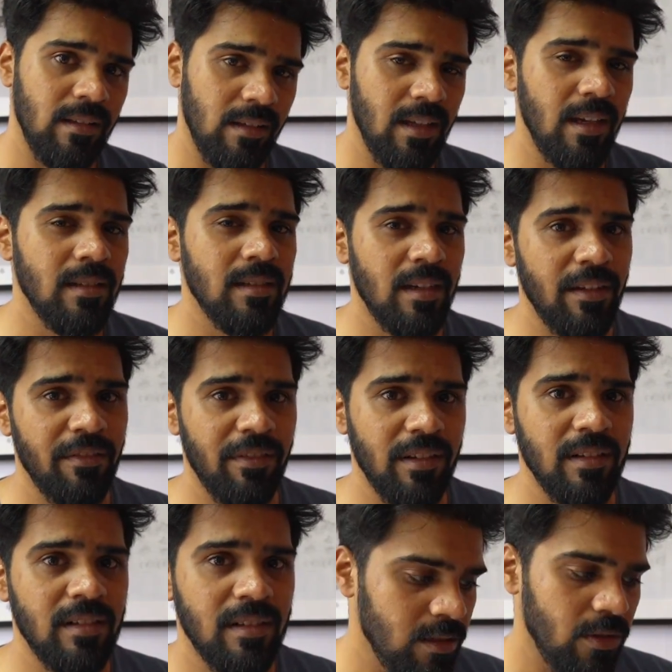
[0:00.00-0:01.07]
There is a
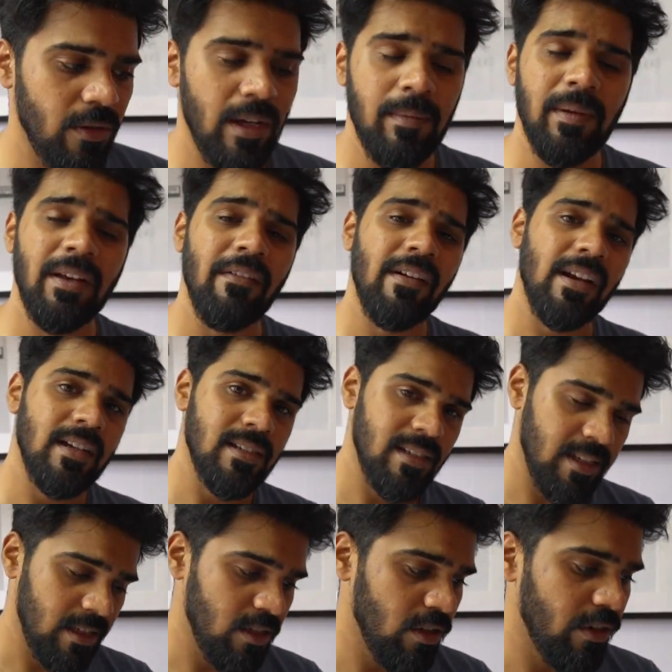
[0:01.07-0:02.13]
difference. So I'll be giving it
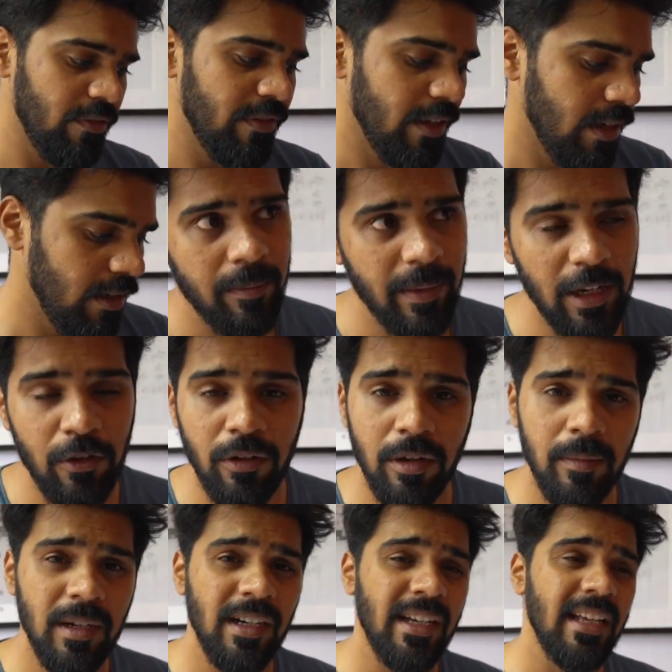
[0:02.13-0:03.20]
6 out of 10.
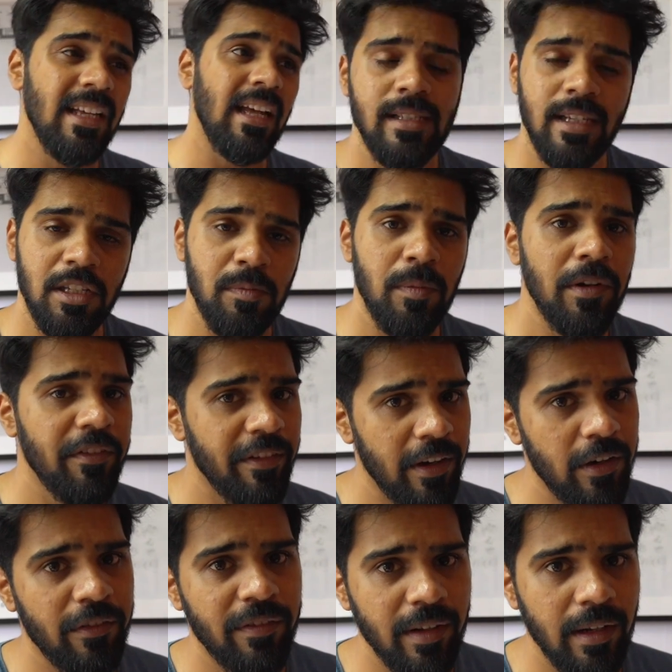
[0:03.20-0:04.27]
Maneuverability, 6.5
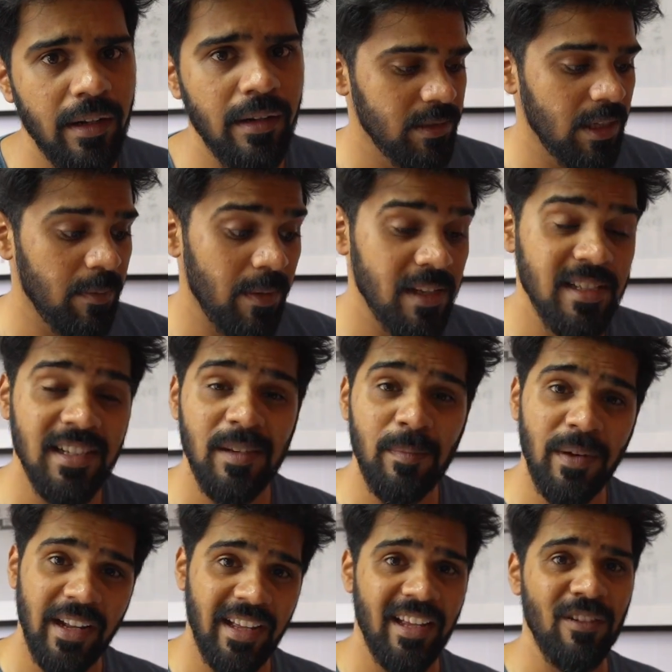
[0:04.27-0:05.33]
out of 10. Surprisingly,
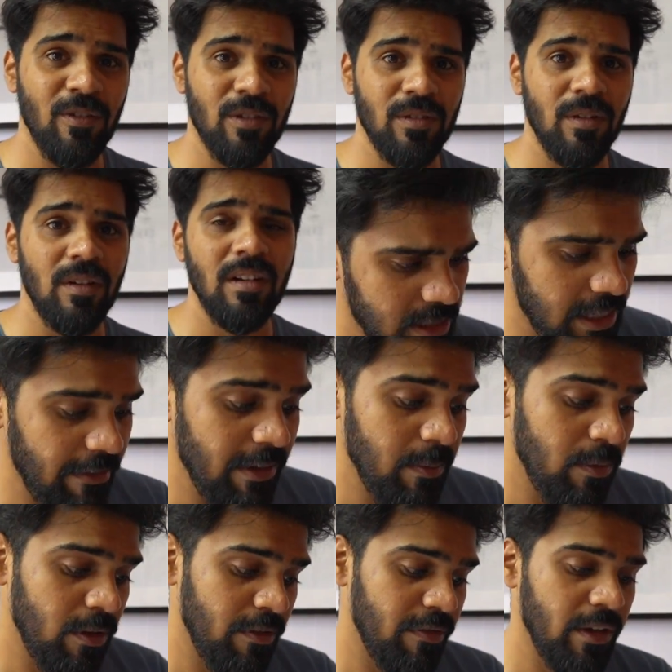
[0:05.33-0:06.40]
braking was good.
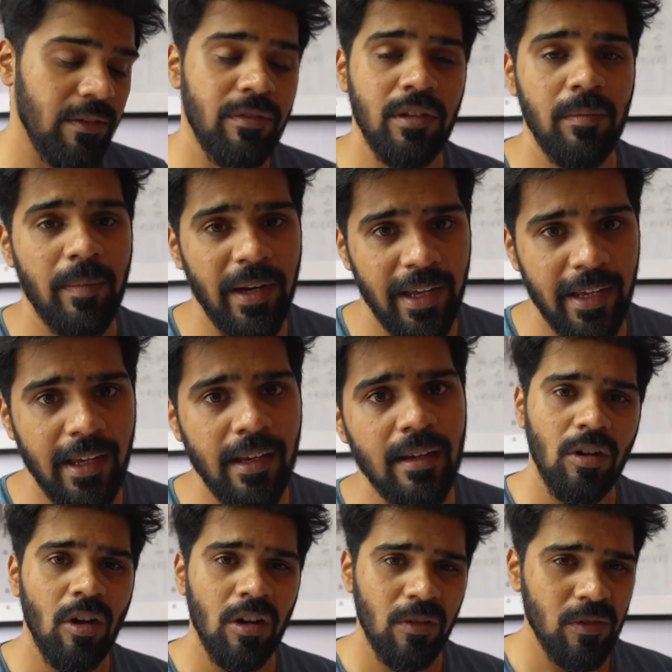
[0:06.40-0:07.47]
7.5 for the braking.
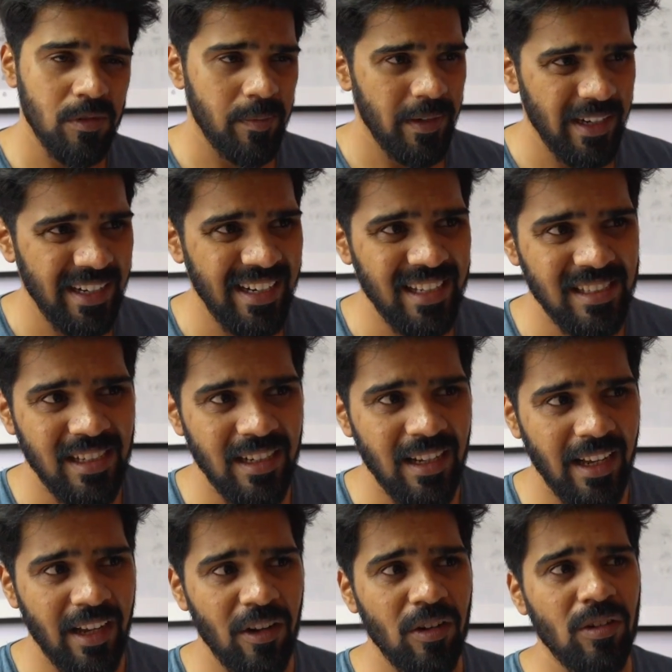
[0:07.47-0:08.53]
Torque was pretty decent.
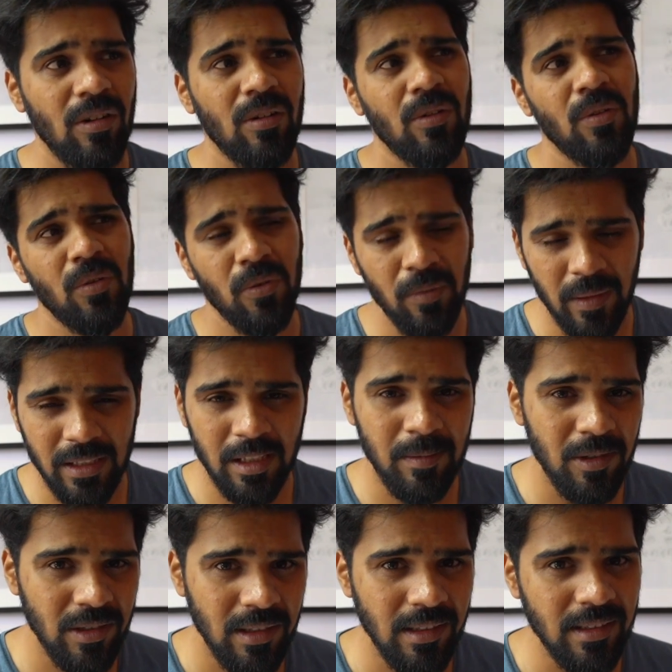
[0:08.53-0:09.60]
I cannot talk too much
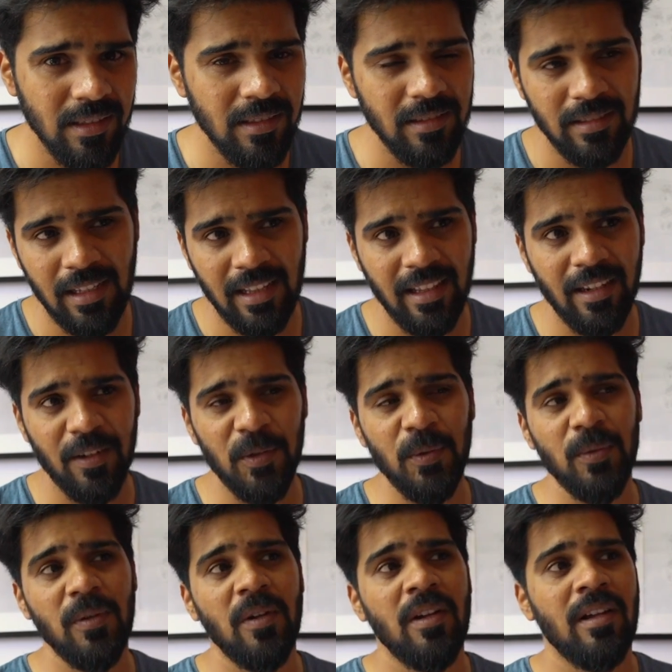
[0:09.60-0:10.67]
about this. Nothing
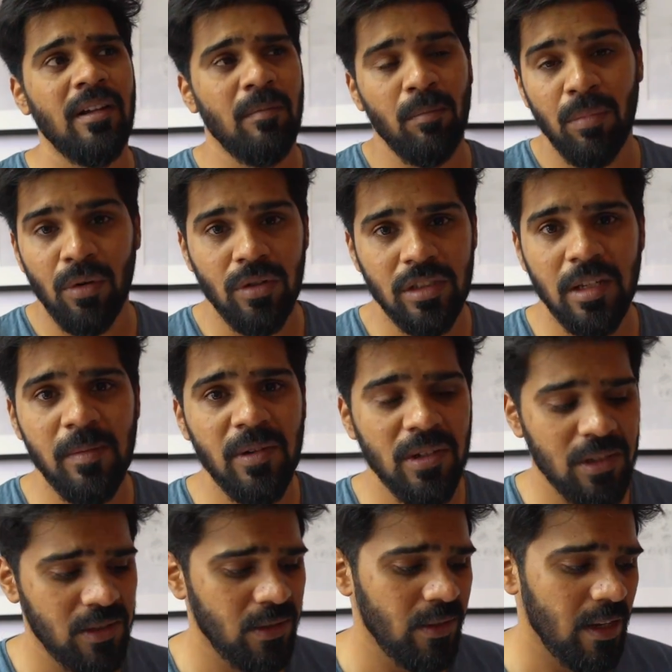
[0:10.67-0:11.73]
to boast
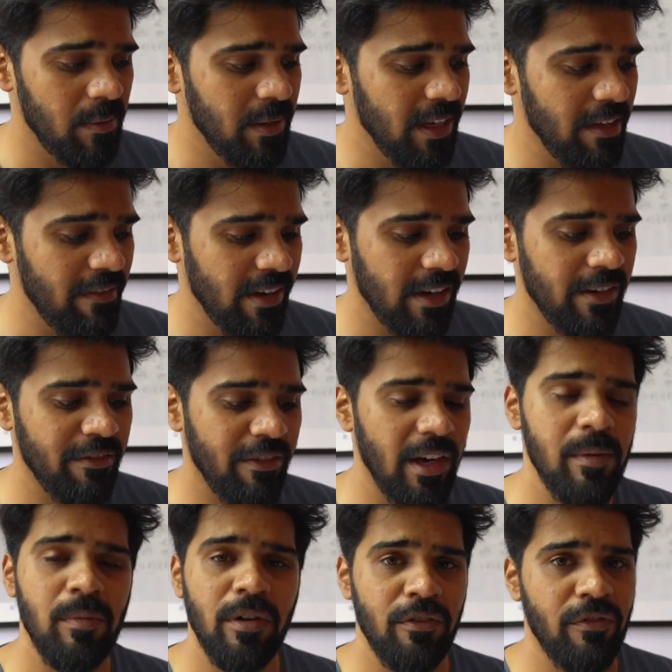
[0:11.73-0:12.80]
about, so I'll be giving it
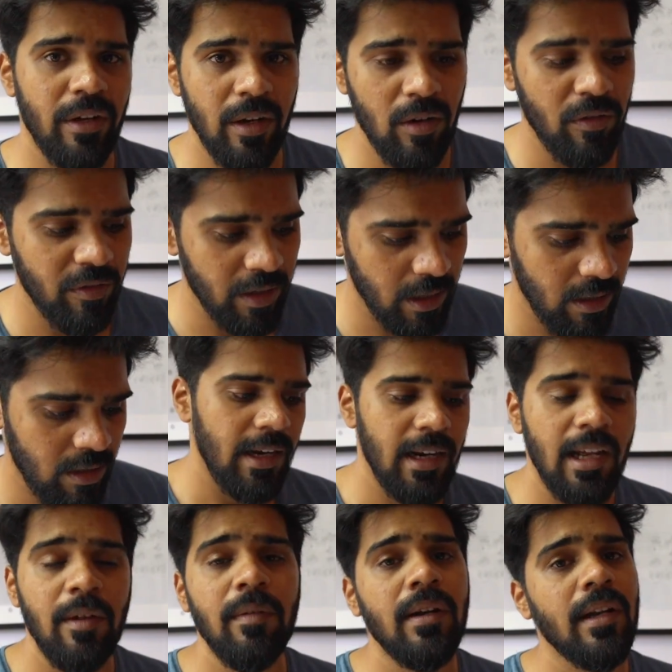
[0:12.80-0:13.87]
5.5 out of 10.
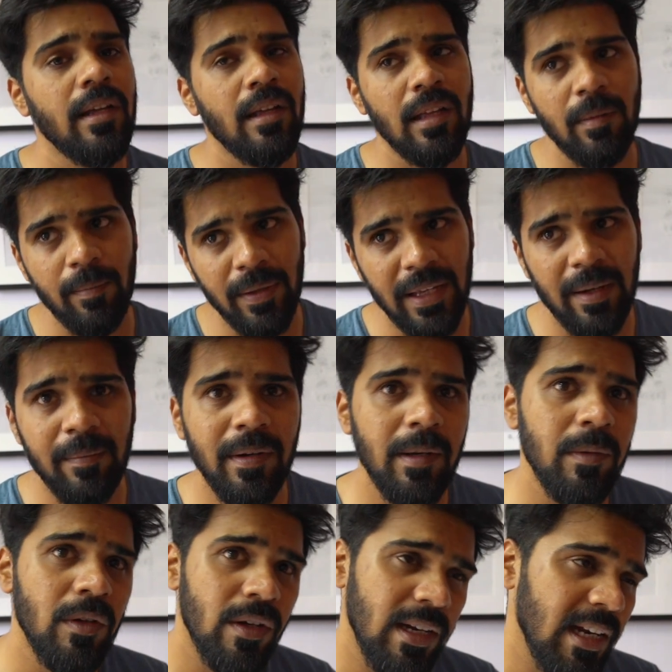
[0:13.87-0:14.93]
Reliability,
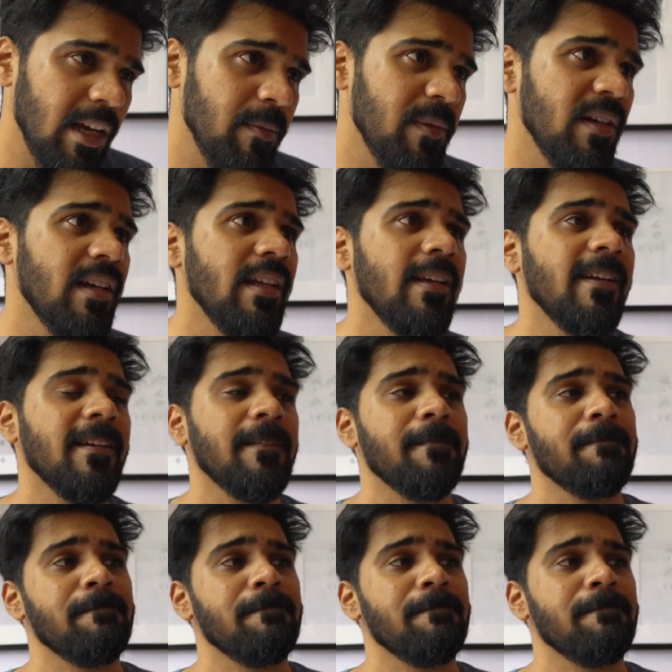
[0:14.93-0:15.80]
BMW reliability,